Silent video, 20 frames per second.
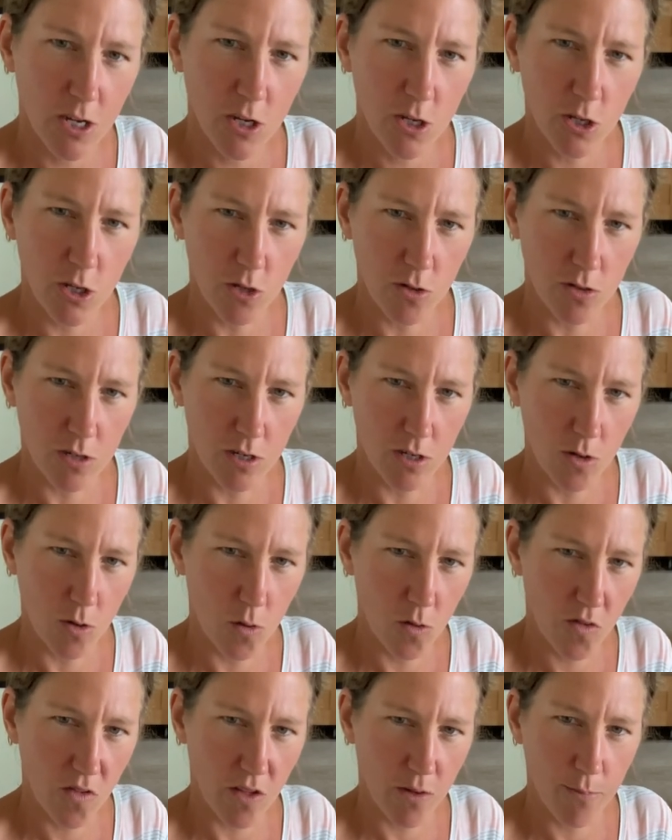You can
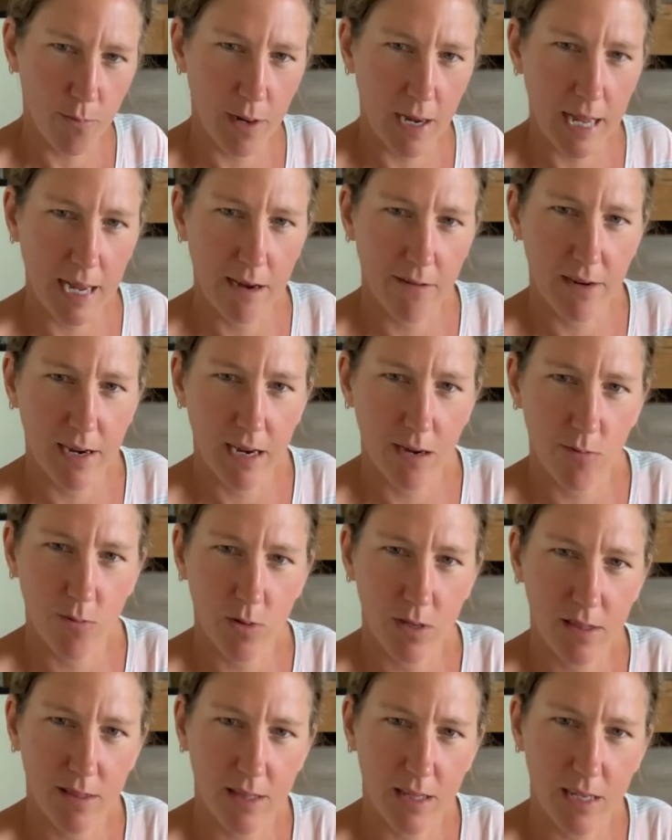also play around
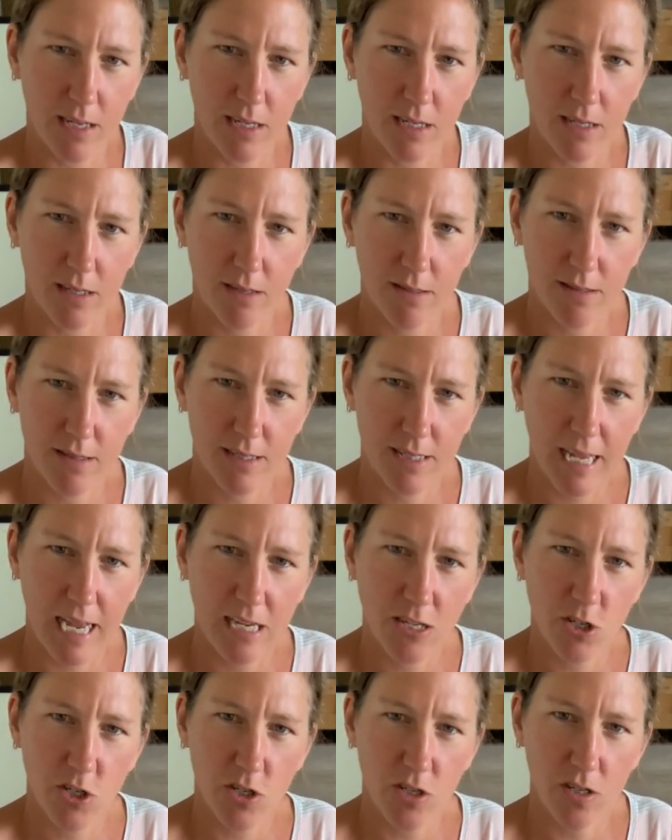with the
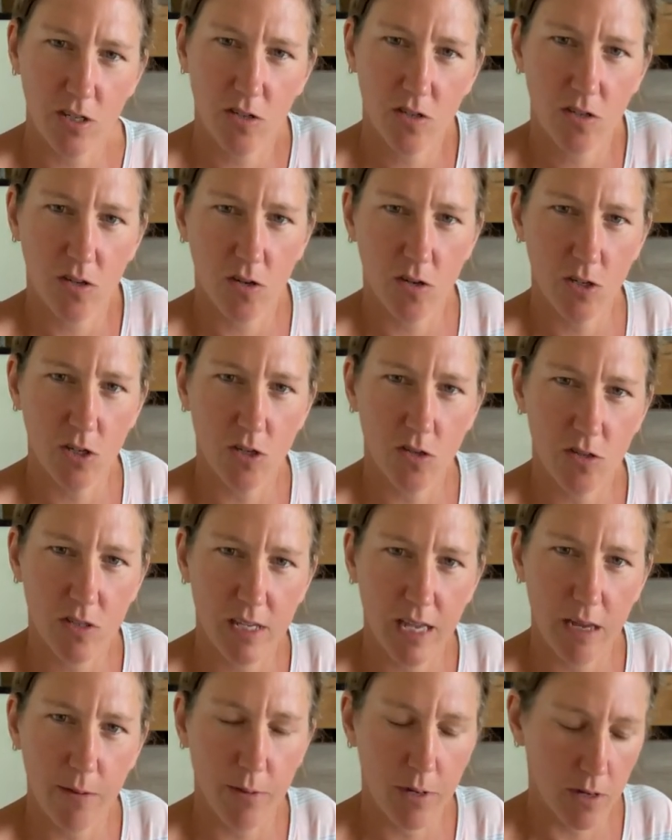tensioners on your
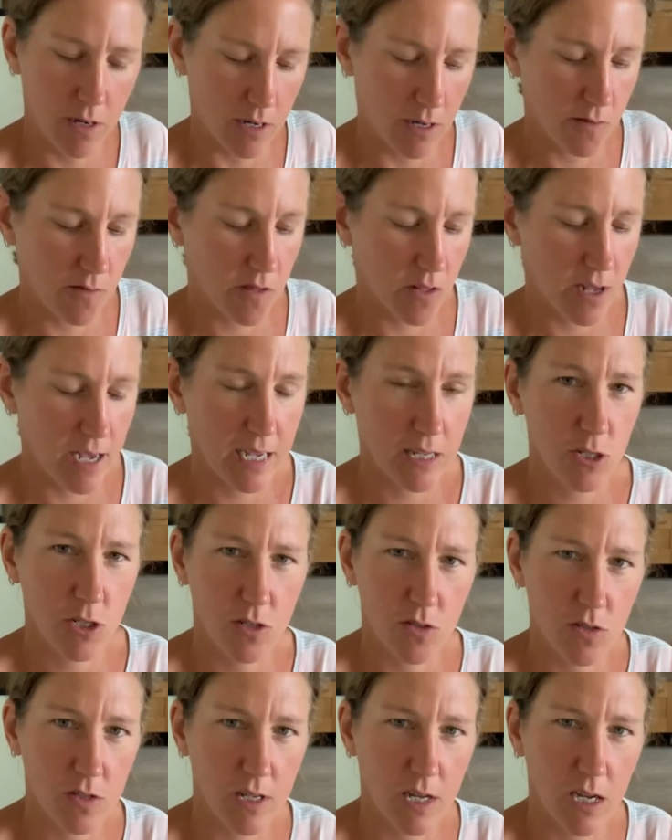SaeboGlove, so as you
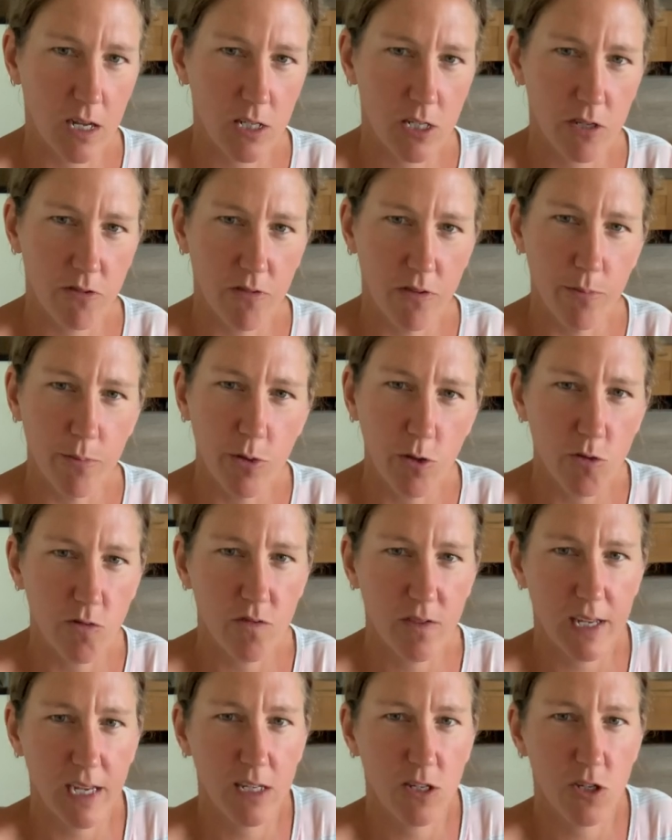start to remove
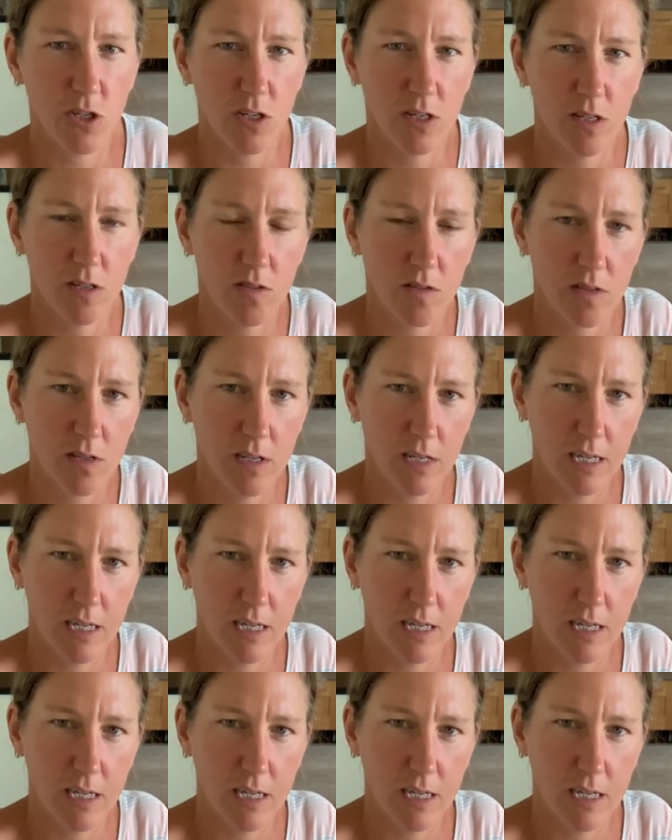tensioners,